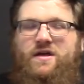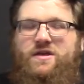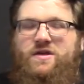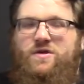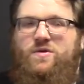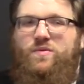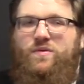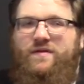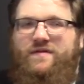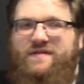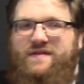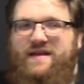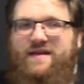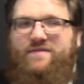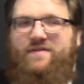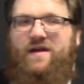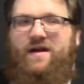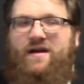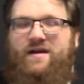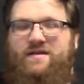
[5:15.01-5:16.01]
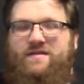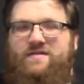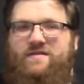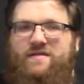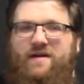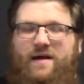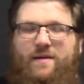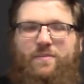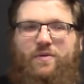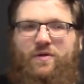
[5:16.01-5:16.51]
you received a
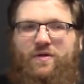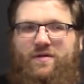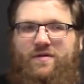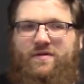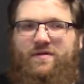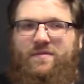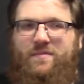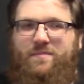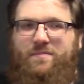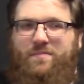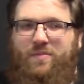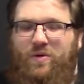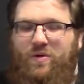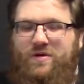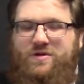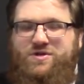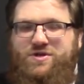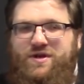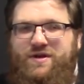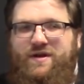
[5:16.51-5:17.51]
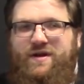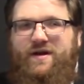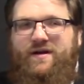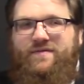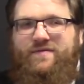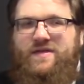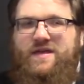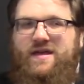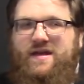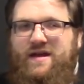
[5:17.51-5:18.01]
double portion
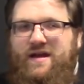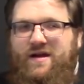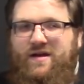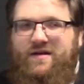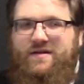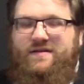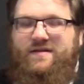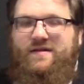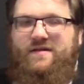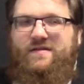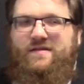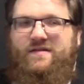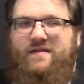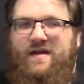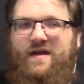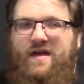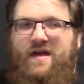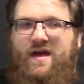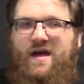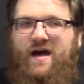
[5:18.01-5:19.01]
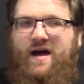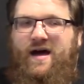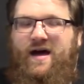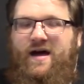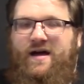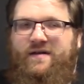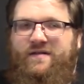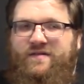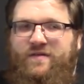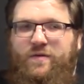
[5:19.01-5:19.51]
of the inheritance.
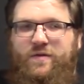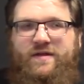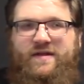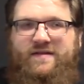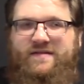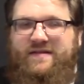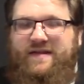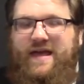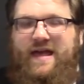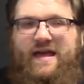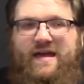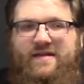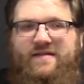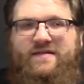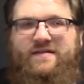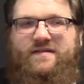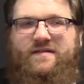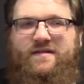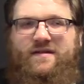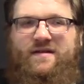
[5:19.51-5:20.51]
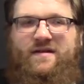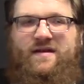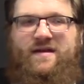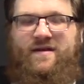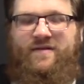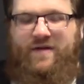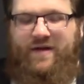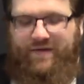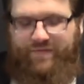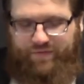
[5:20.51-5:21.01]
So in this case,
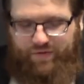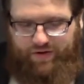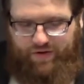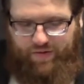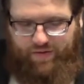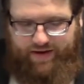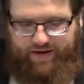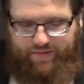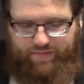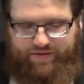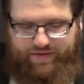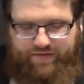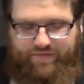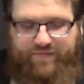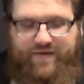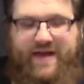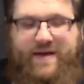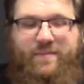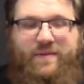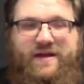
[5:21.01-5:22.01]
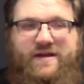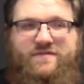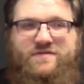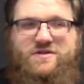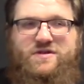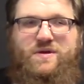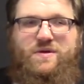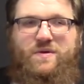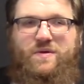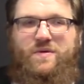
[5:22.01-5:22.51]
if we're going with a family
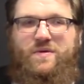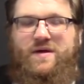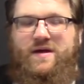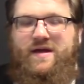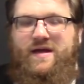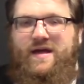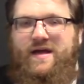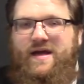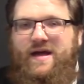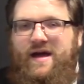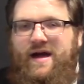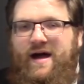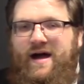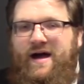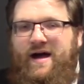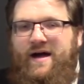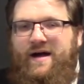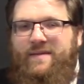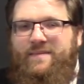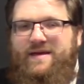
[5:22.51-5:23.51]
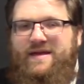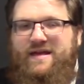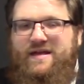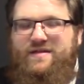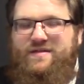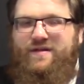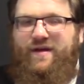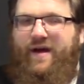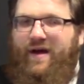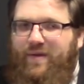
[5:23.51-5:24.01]
of two,
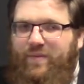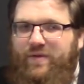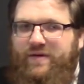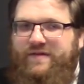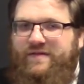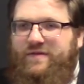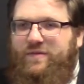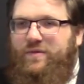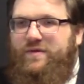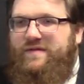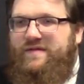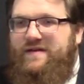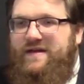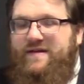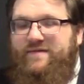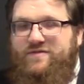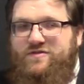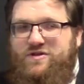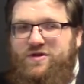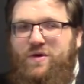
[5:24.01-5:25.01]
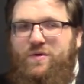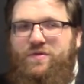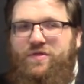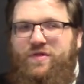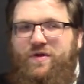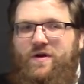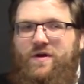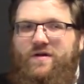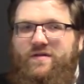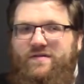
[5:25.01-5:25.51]
Esau was to receive
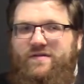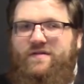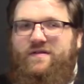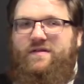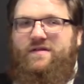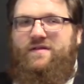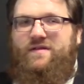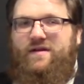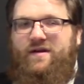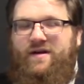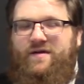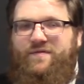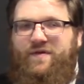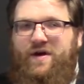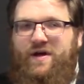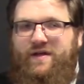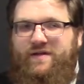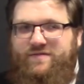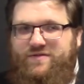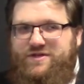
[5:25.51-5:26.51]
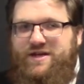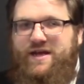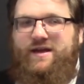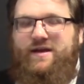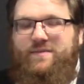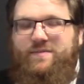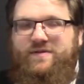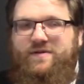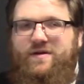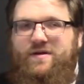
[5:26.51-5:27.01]
2/3 of all of
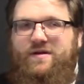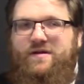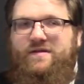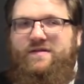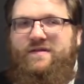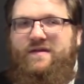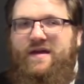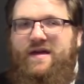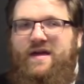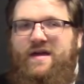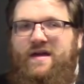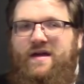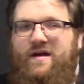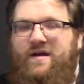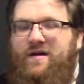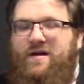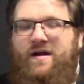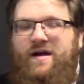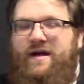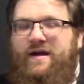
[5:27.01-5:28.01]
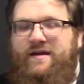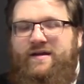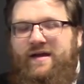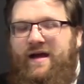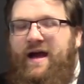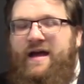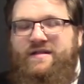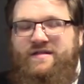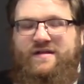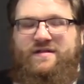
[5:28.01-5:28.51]
Jacob's goods, or
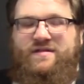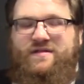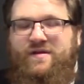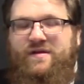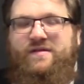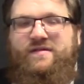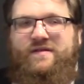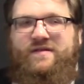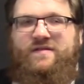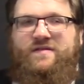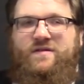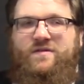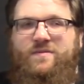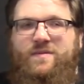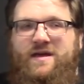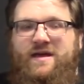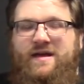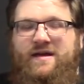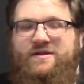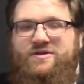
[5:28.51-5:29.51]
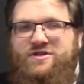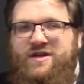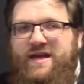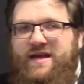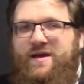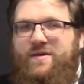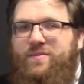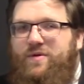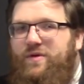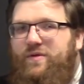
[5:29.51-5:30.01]
Isaac's goods, excuse me, and
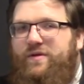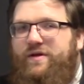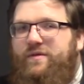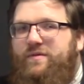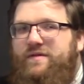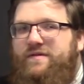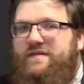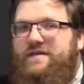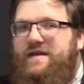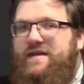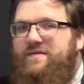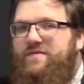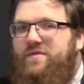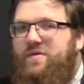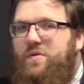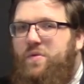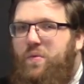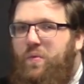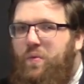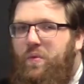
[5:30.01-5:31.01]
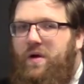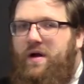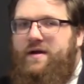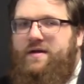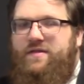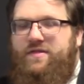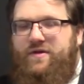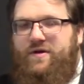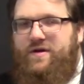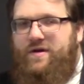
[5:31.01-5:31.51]
Jacob would only receive
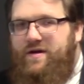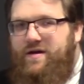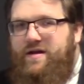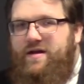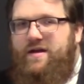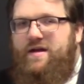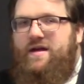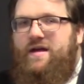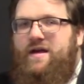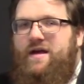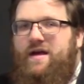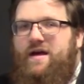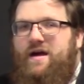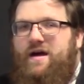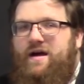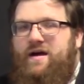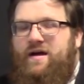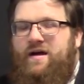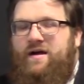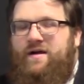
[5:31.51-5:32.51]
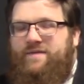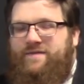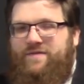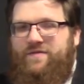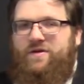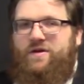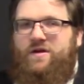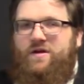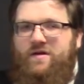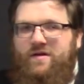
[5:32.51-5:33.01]
1/3
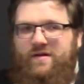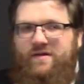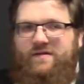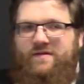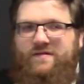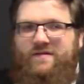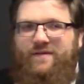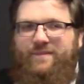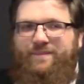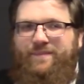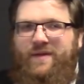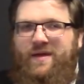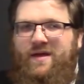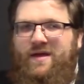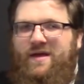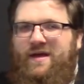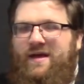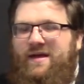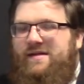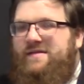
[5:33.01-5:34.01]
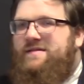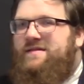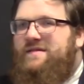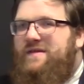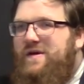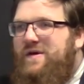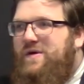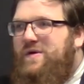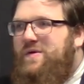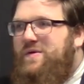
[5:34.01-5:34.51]
of the goods. And
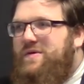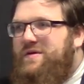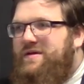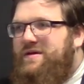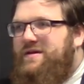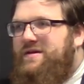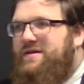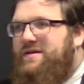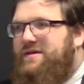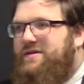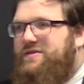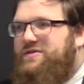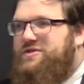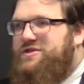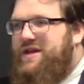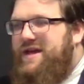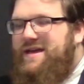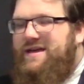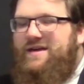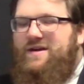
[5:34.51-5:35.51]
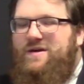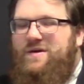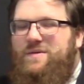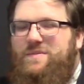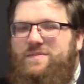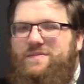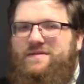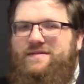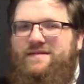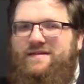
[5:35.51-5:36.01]
so
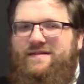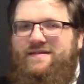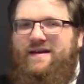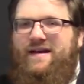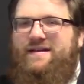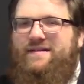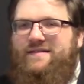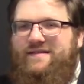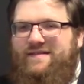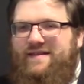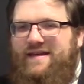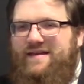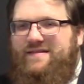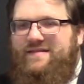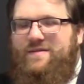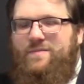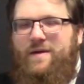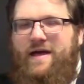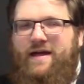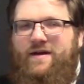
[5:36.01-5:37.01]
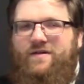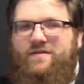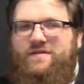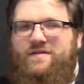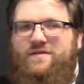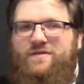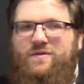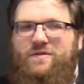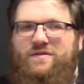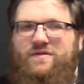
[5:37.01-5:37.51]
Jacob decides to take some matters
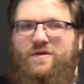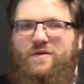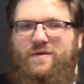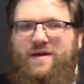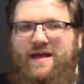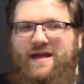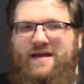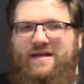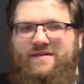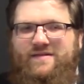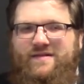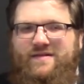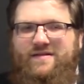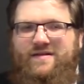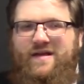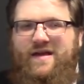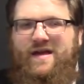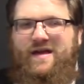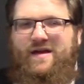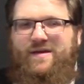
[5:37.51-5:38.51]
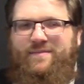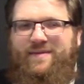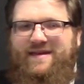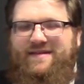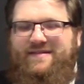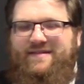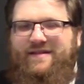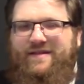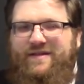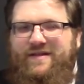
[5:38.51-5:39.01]
into his own hands and
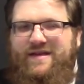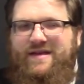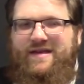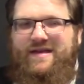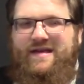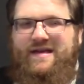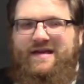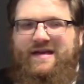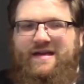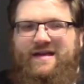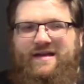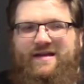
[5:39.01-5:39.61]
basically